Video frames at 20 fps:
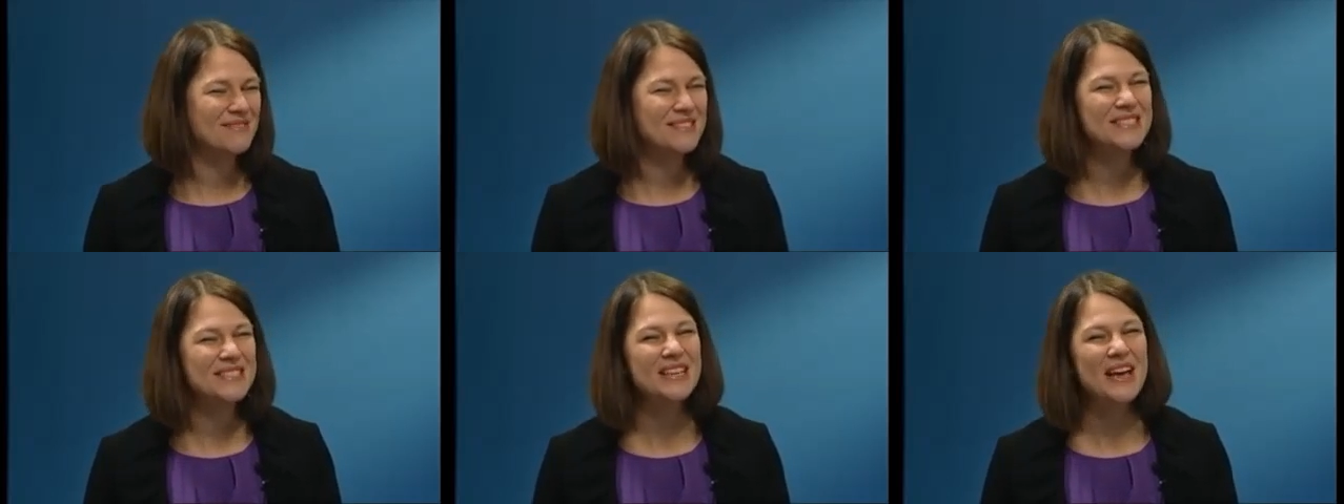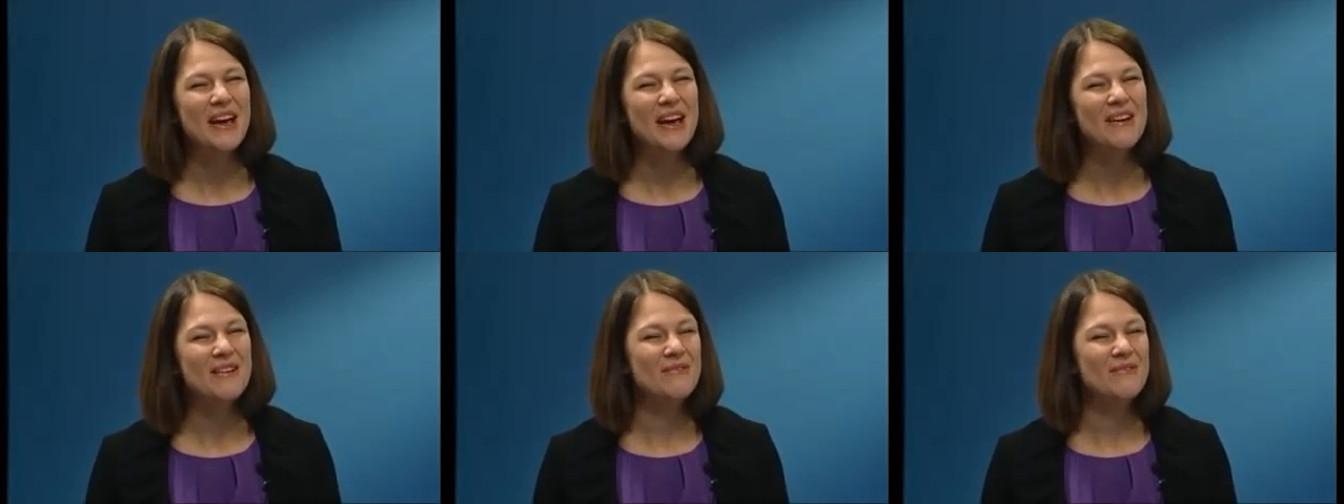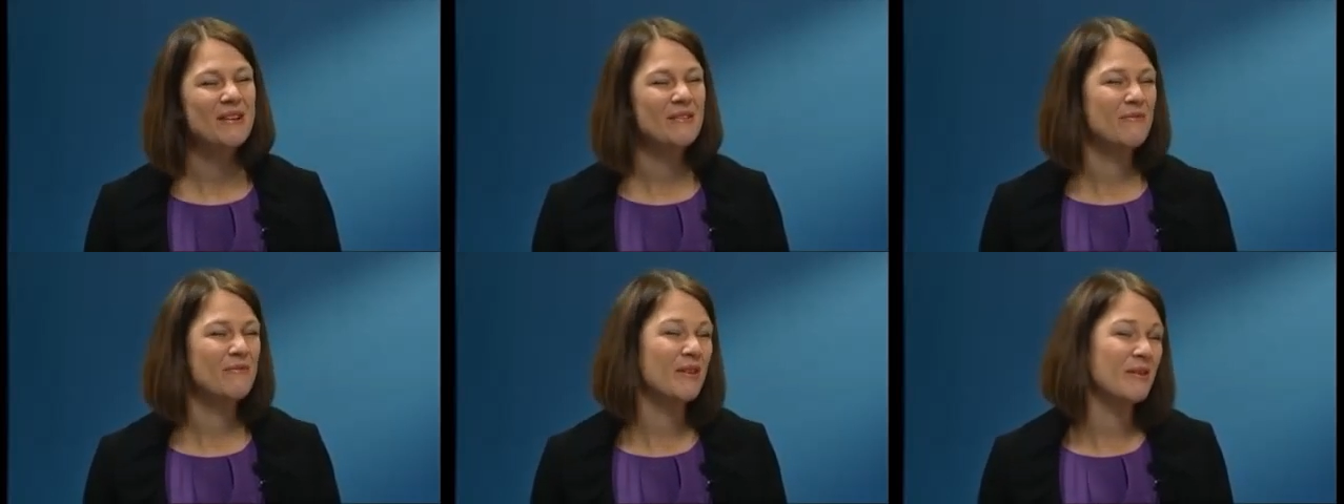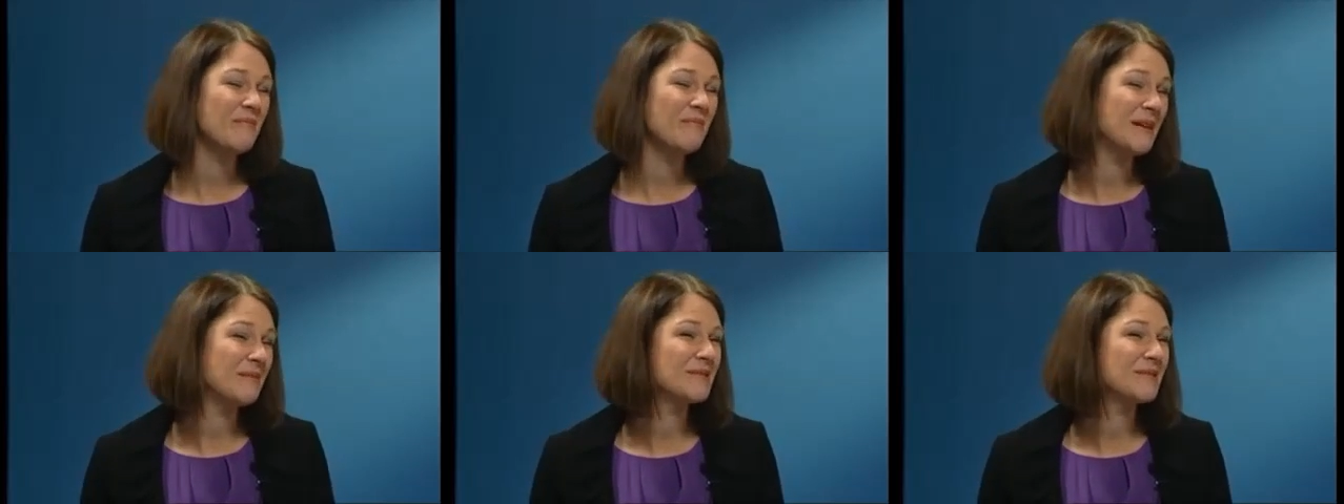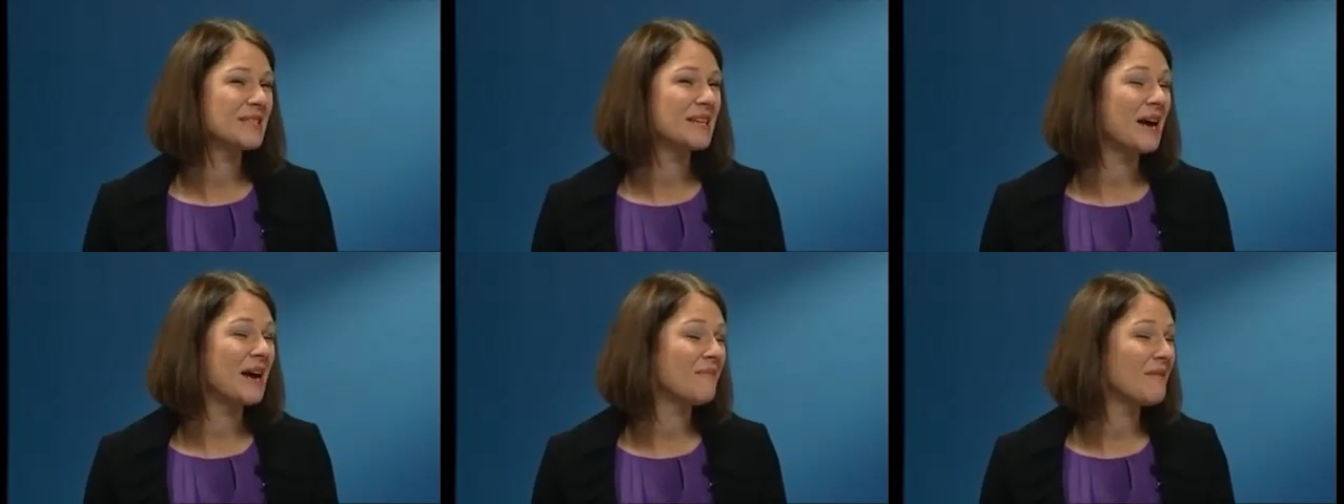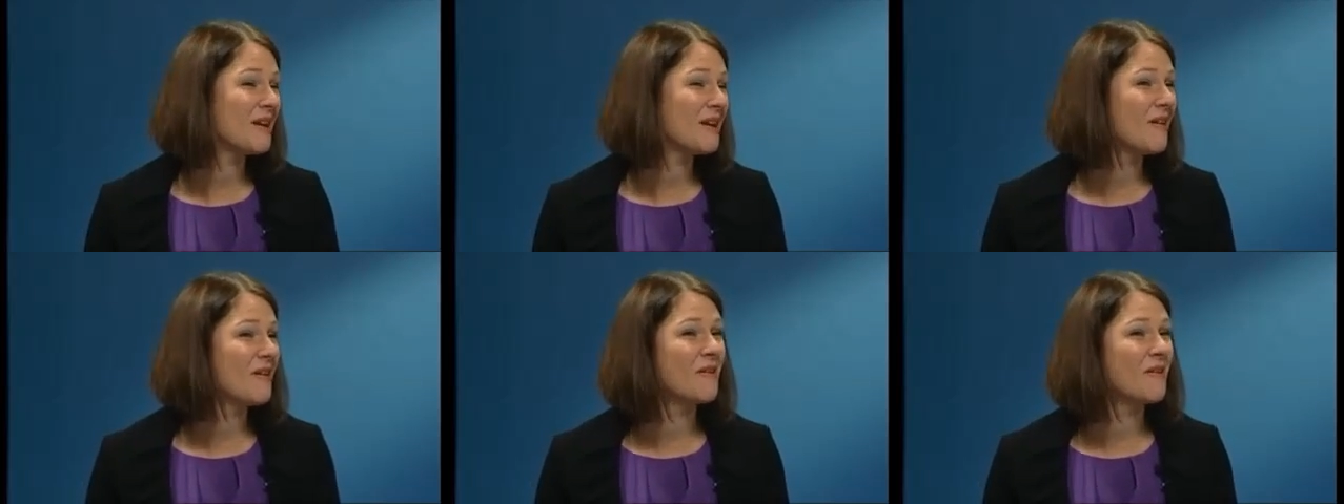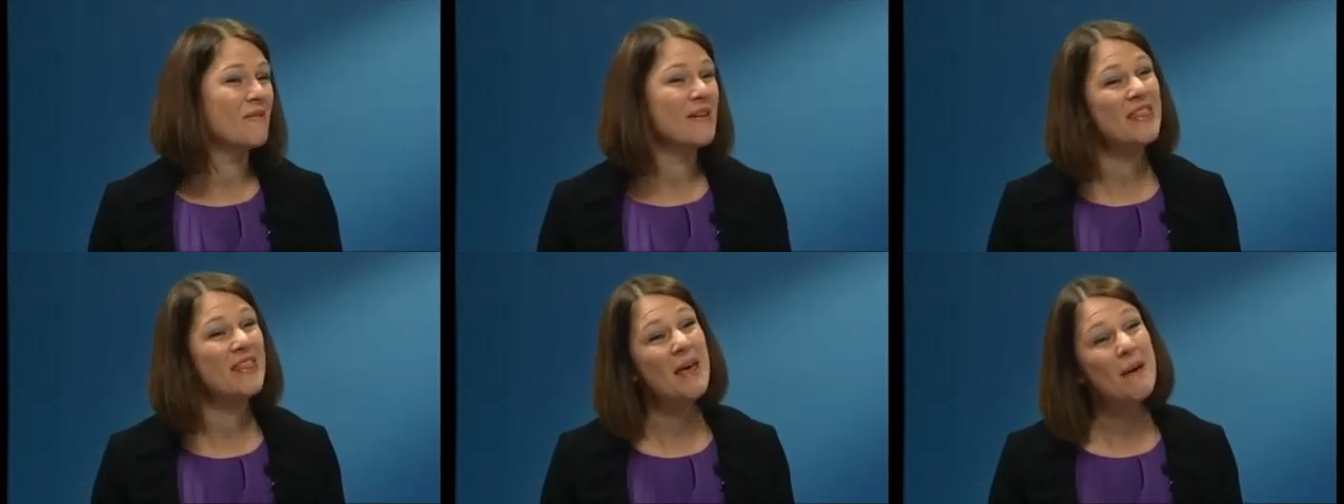So we want people to come
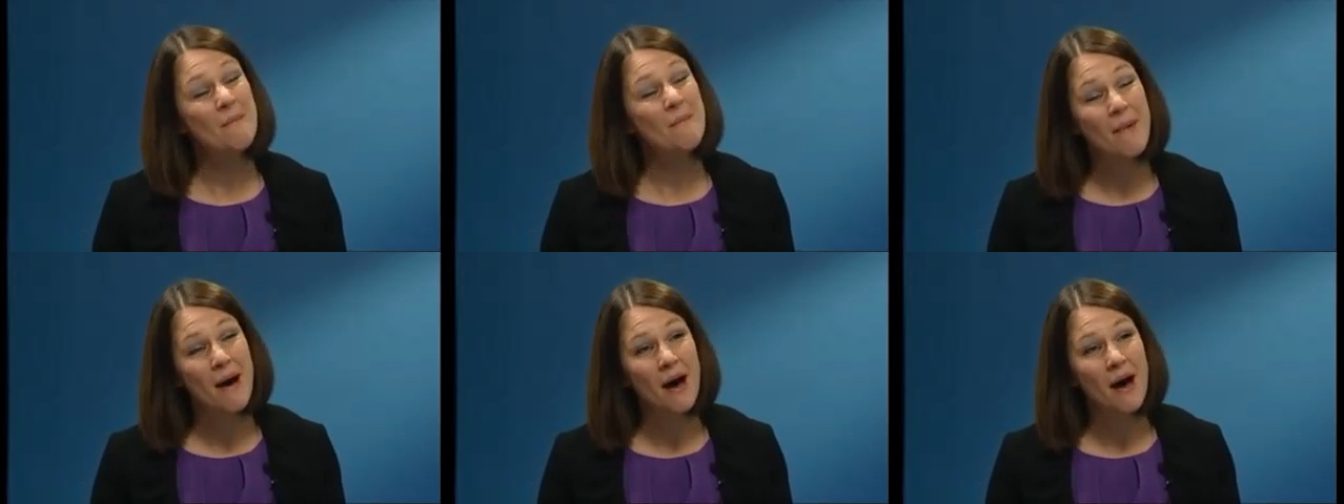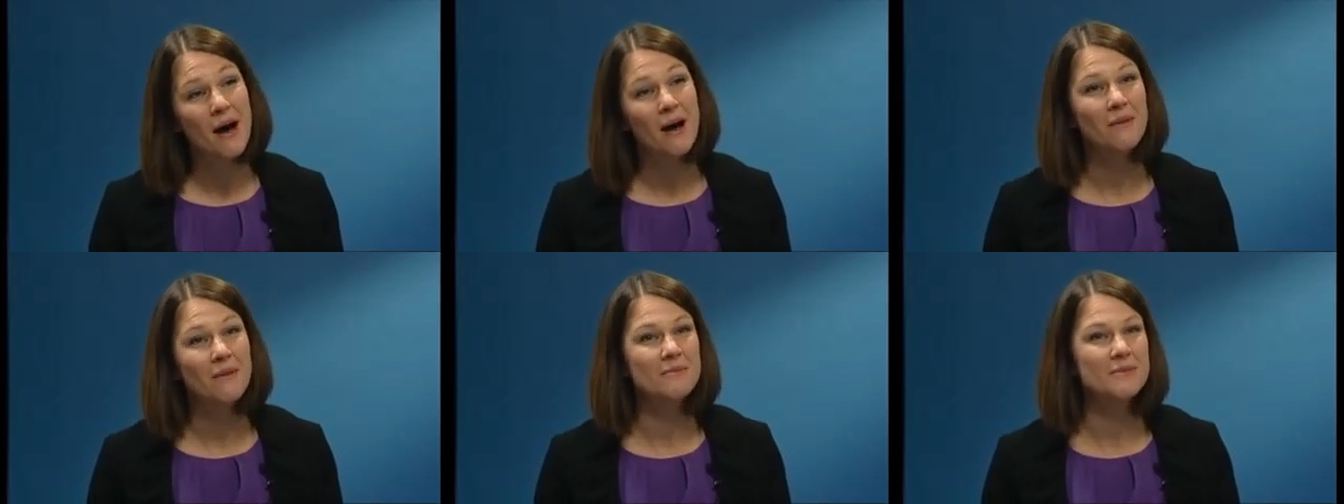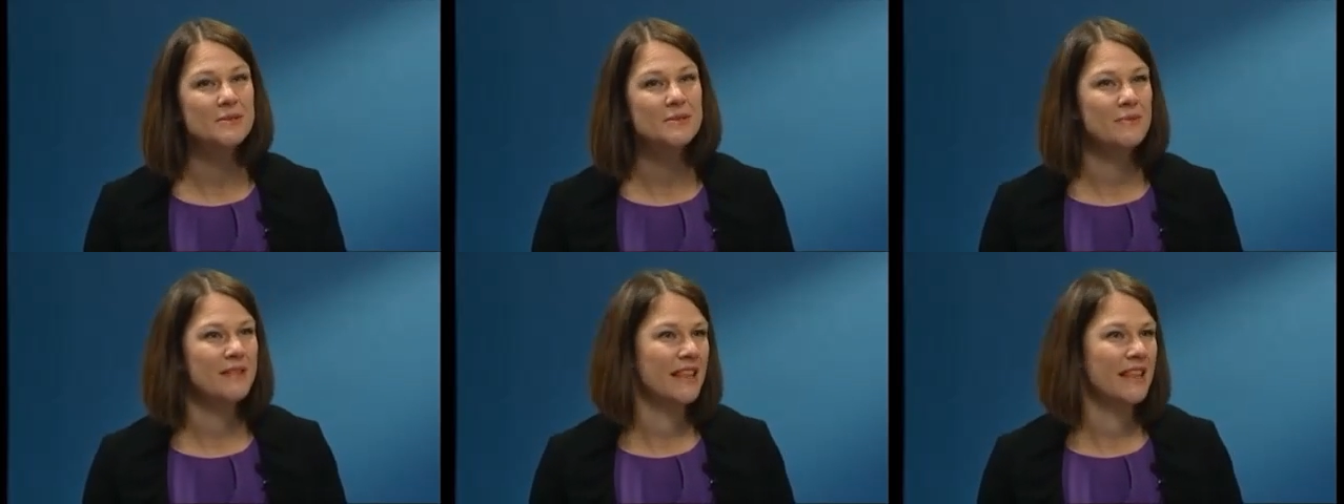along with their moms,